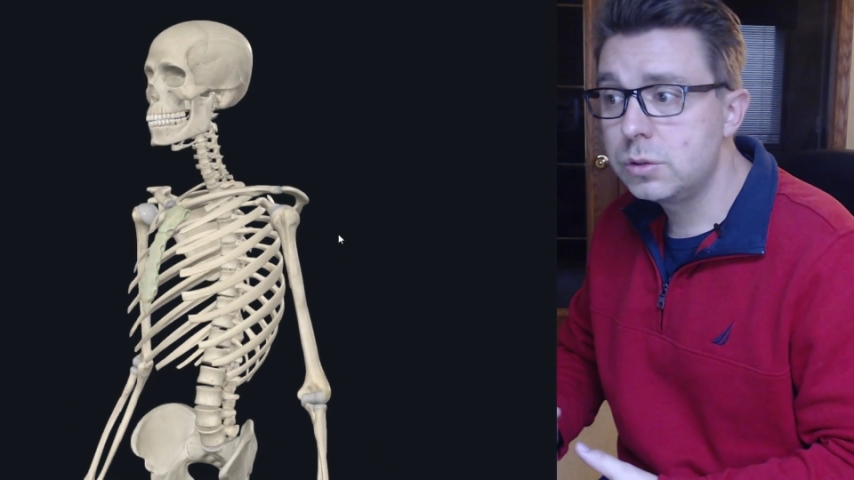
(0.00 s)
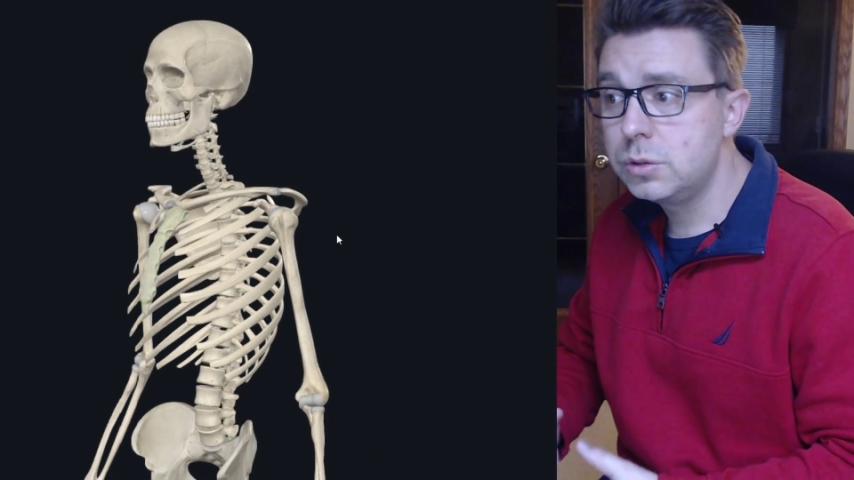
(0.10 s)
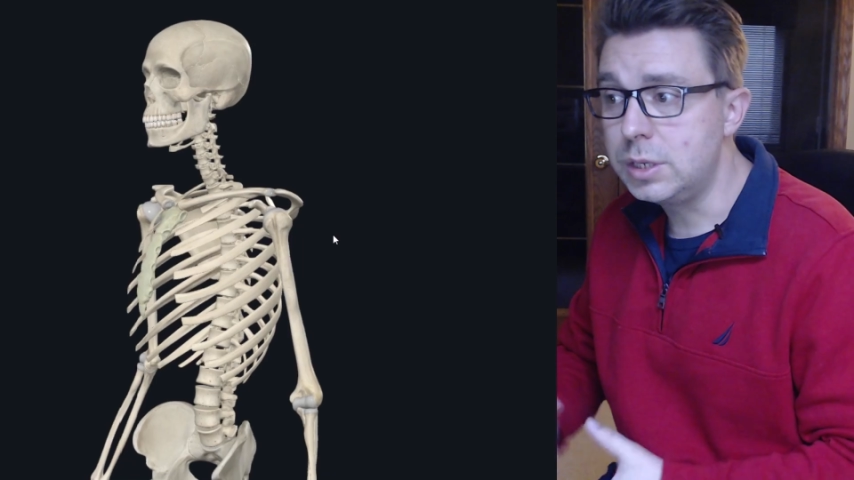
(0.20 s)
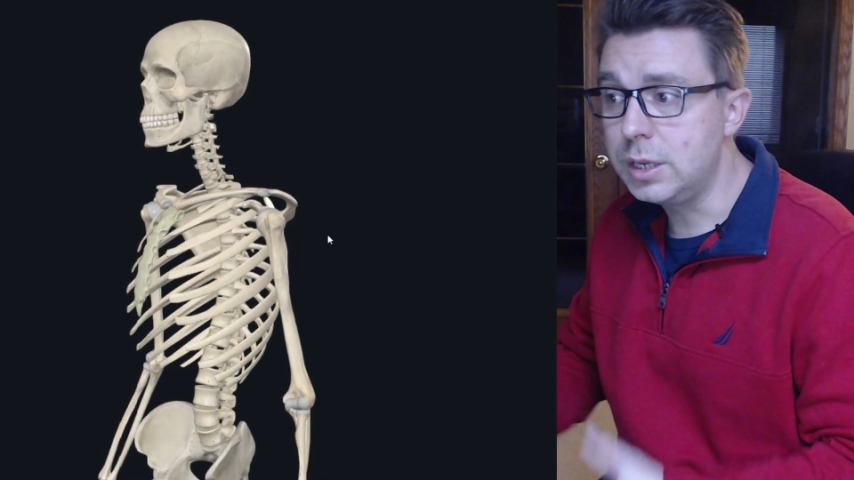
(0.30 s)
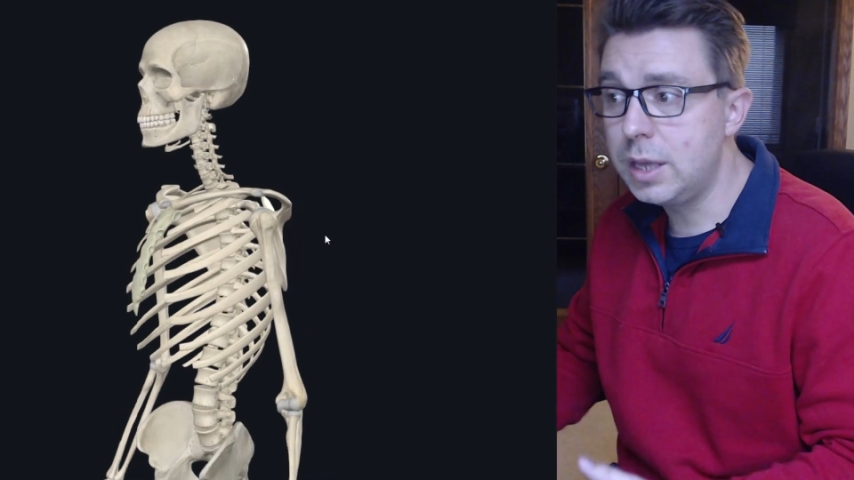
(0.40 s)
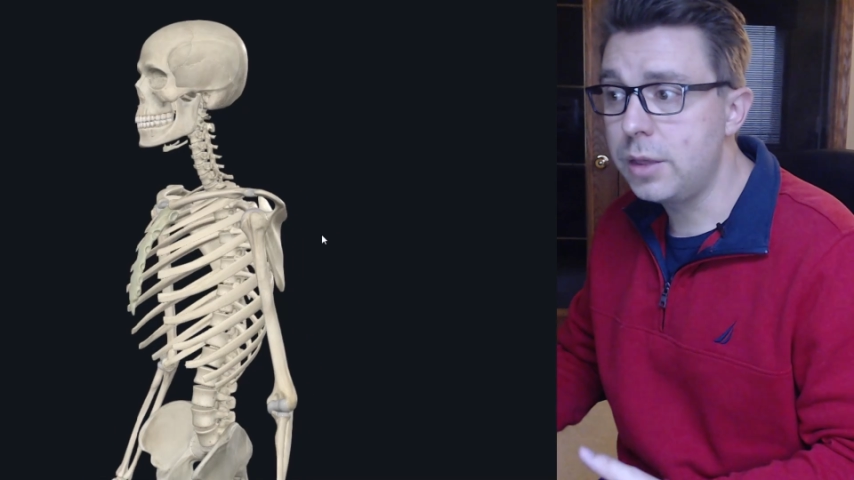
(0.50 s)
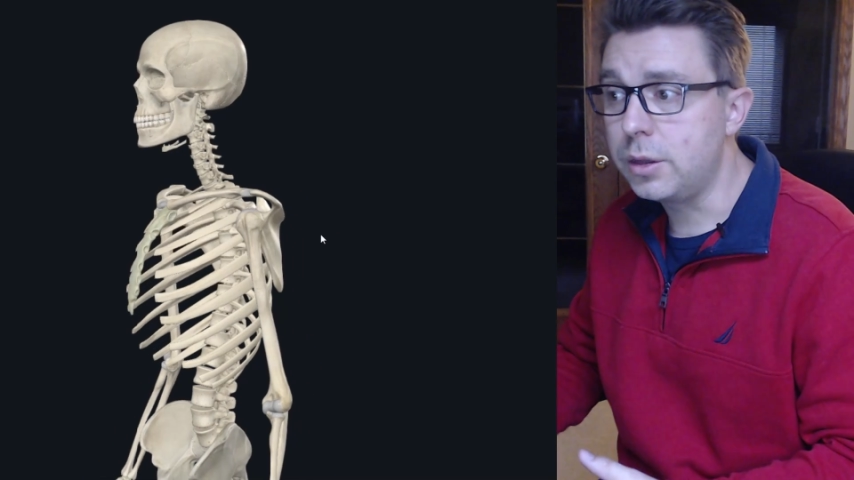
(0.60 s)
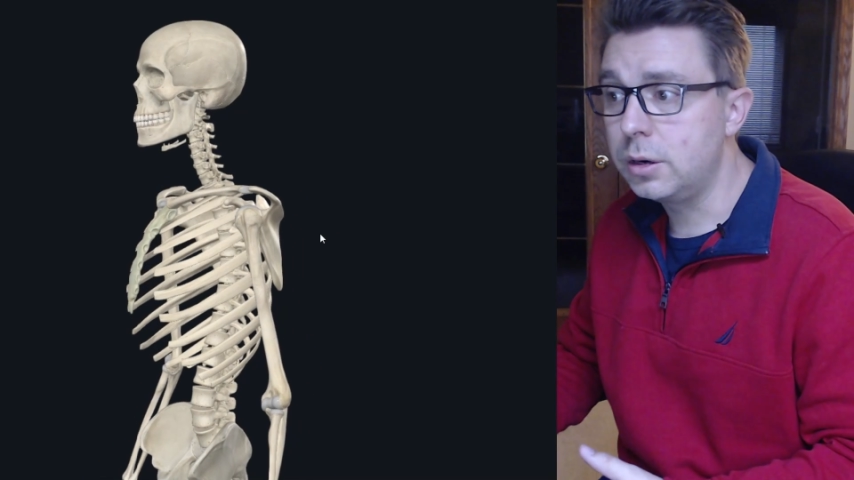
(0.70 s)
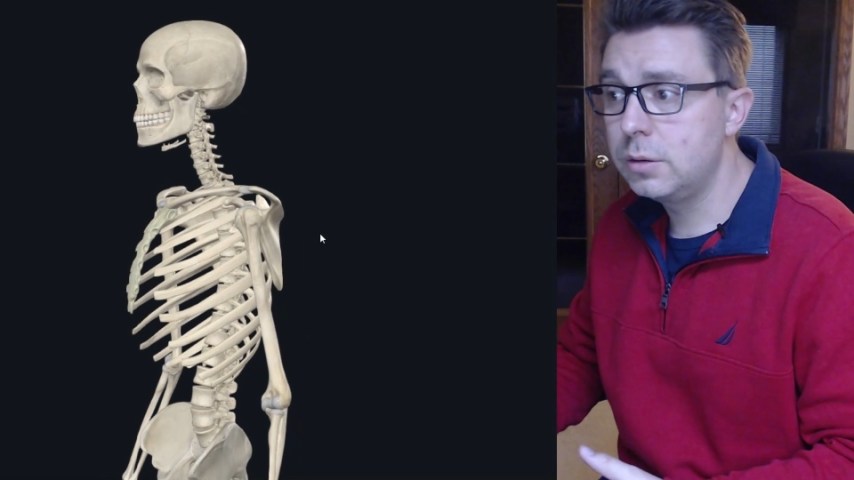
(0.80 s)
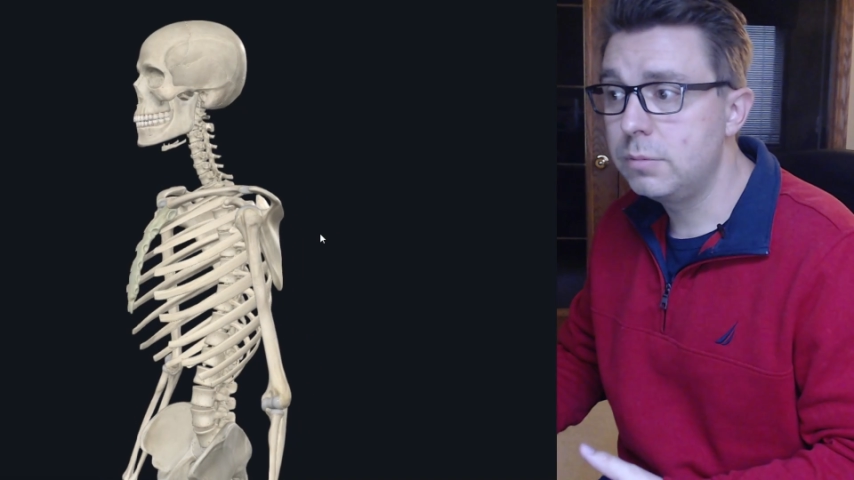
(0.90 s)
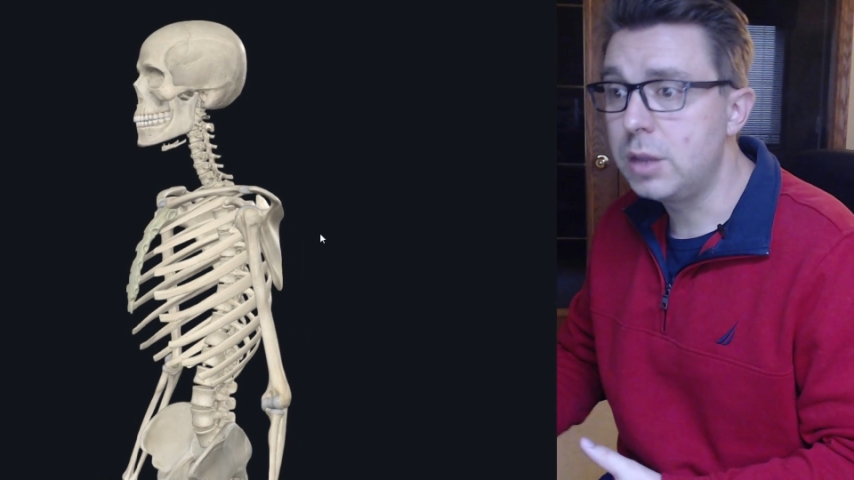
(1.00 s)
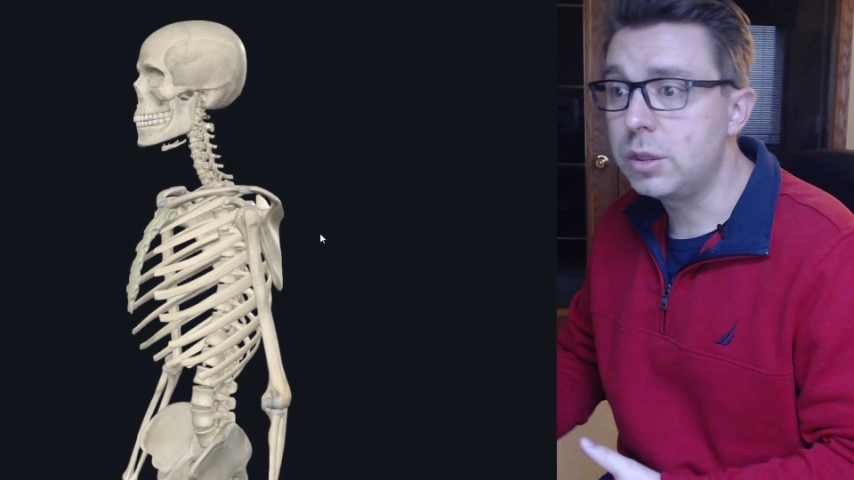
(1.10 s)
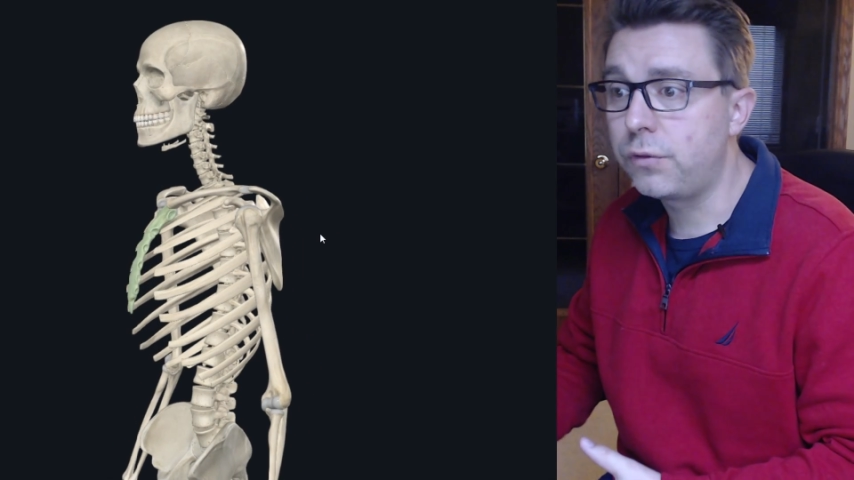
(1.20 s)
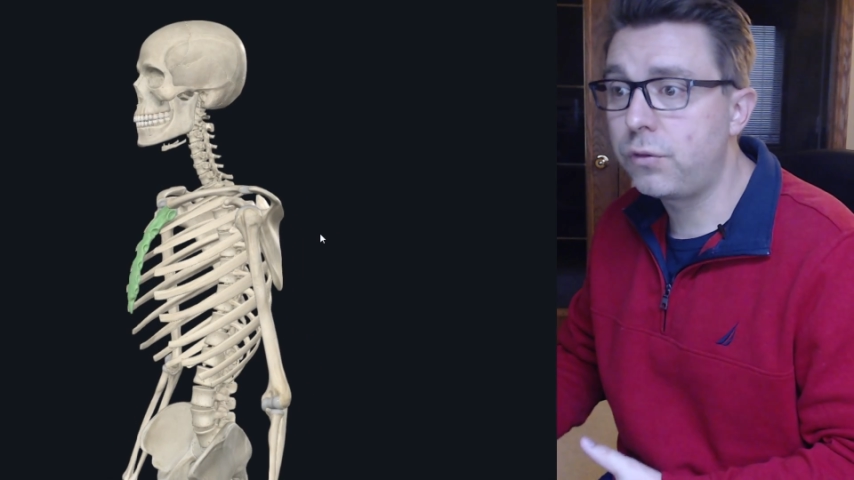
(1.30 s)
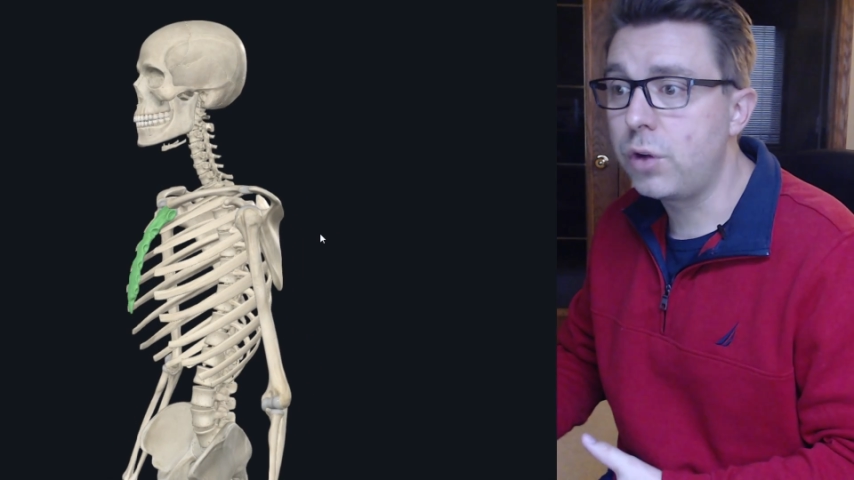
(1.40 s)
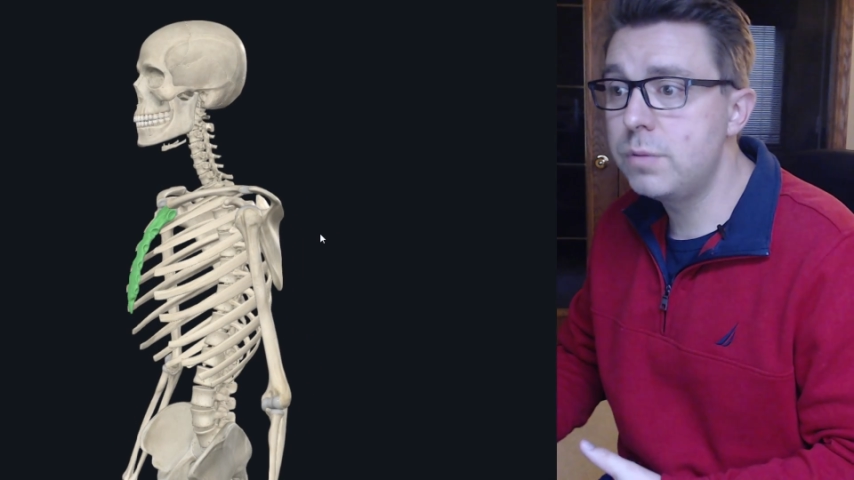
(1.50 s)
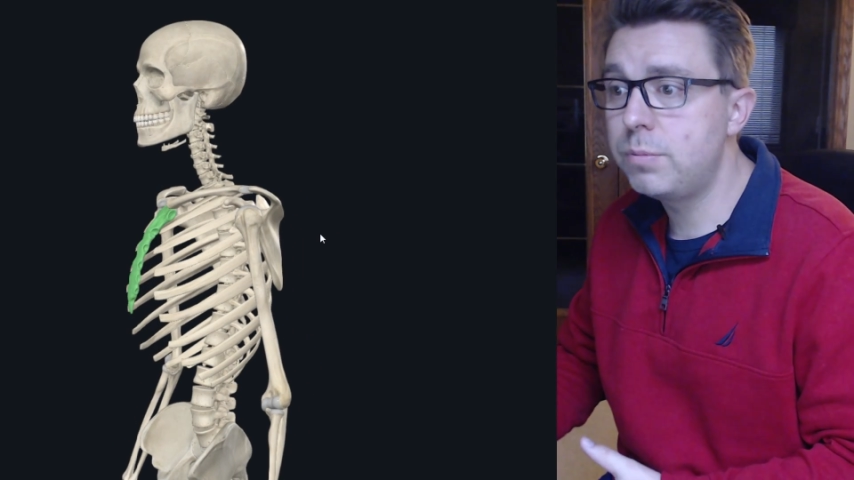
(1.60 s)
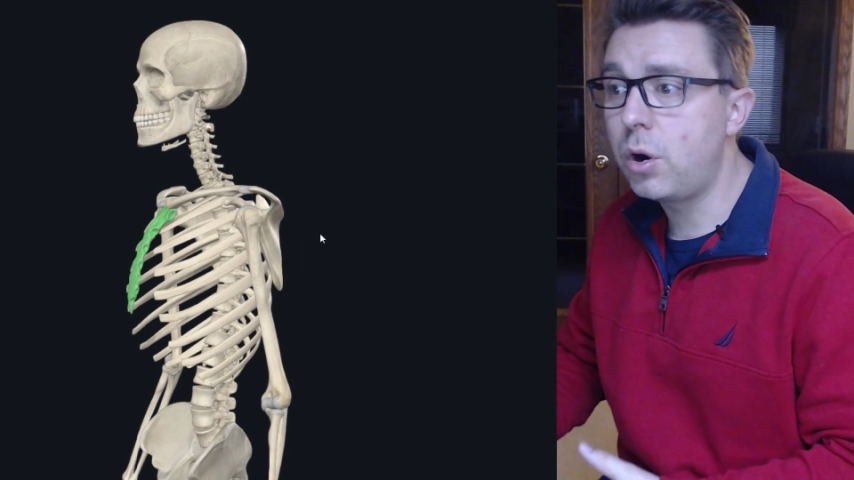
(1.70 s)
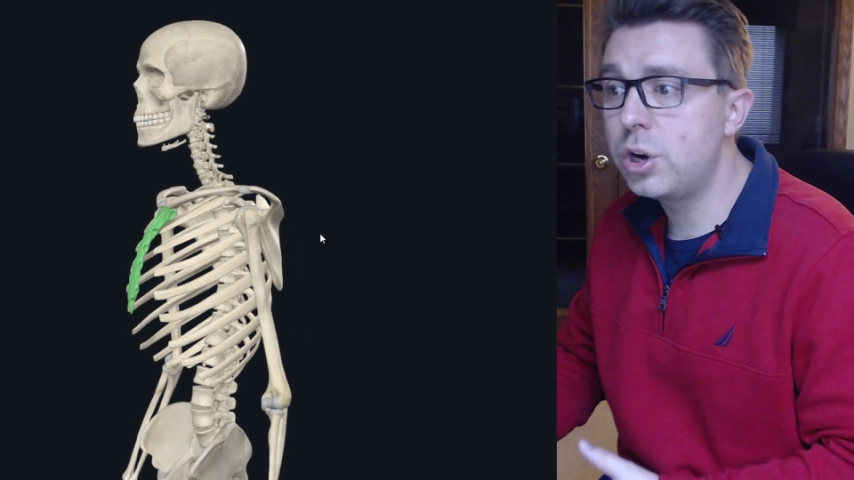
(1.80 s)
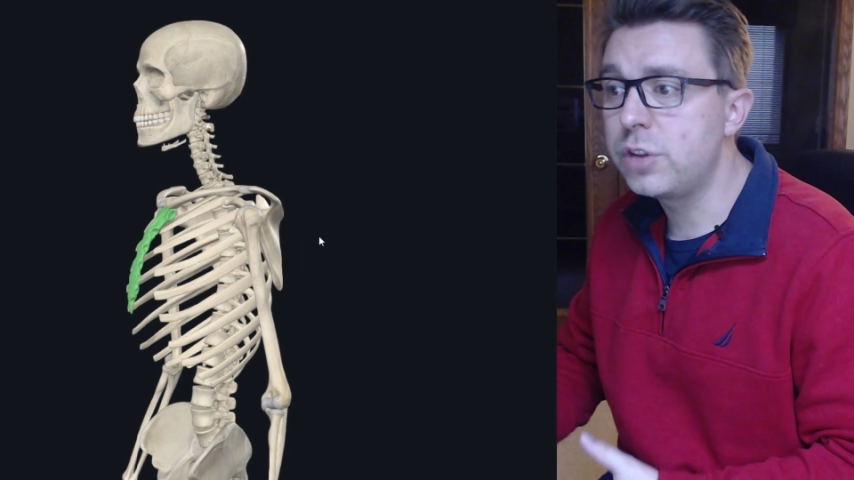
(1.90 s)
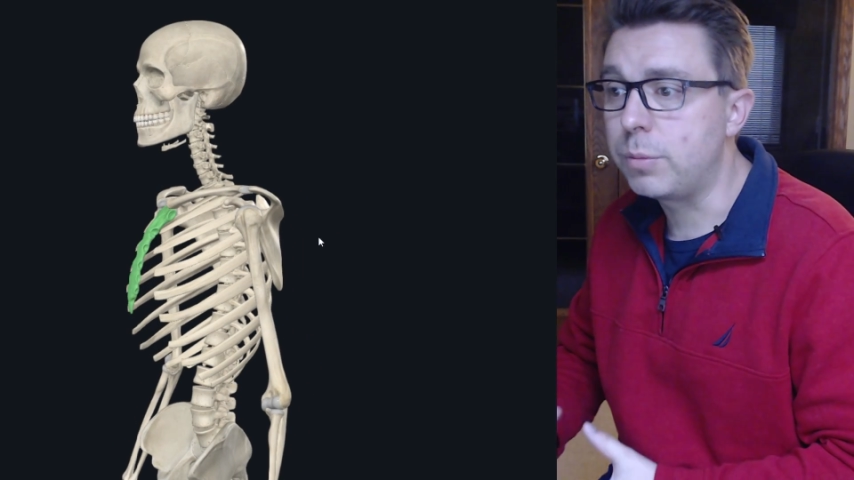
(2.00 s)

together make the front part of the